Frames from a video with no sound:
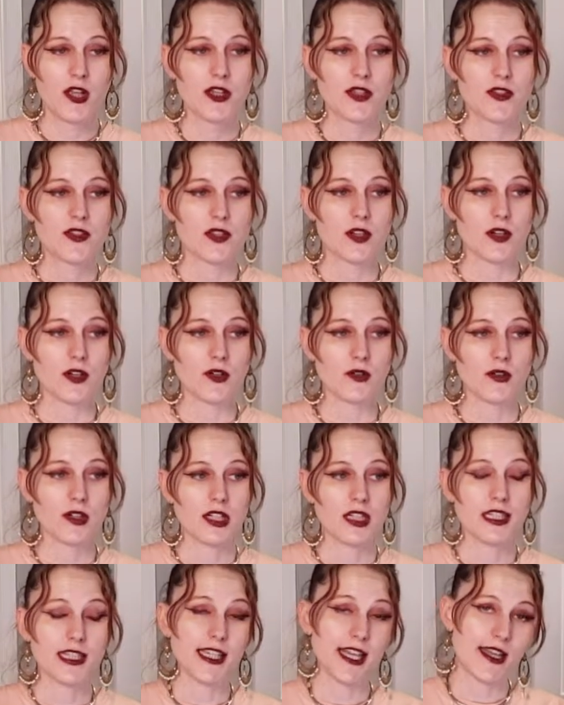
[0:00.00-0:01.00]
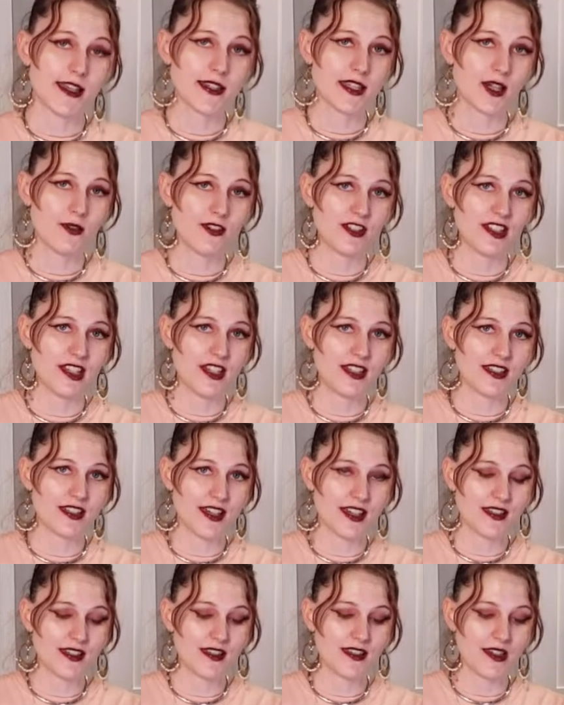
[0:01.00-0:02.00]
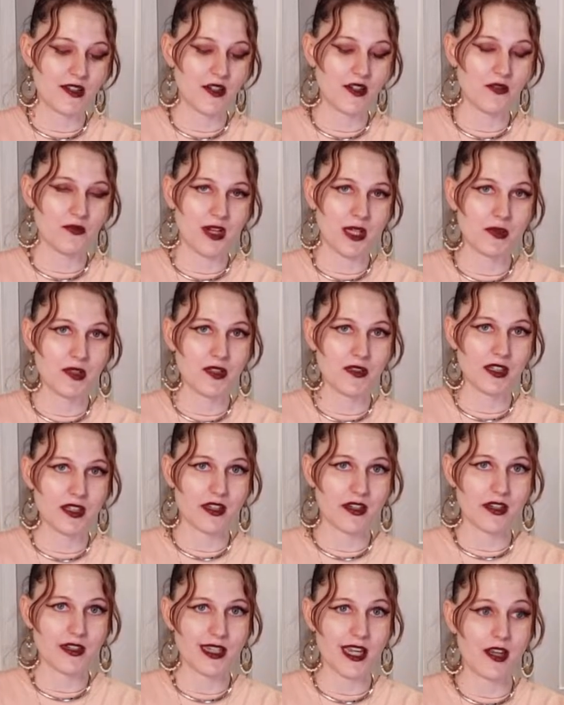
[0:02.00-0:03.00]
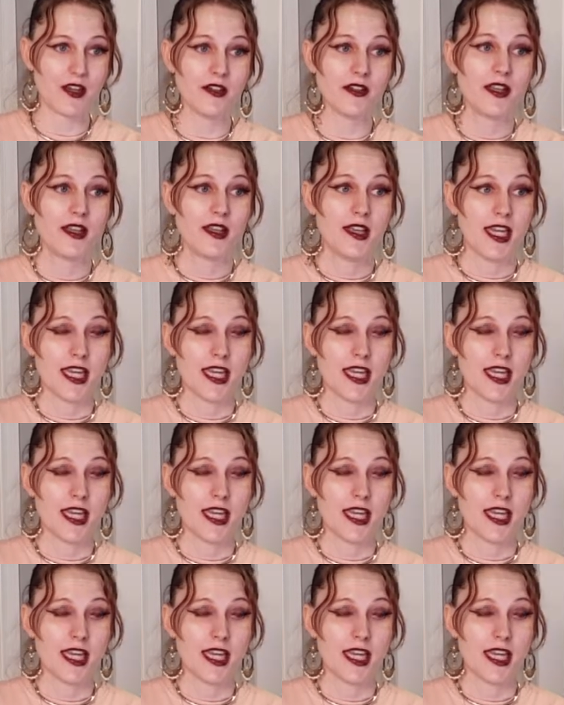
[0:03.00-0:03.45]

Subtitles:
So yes, I would say it's necessary to round out the cocktail,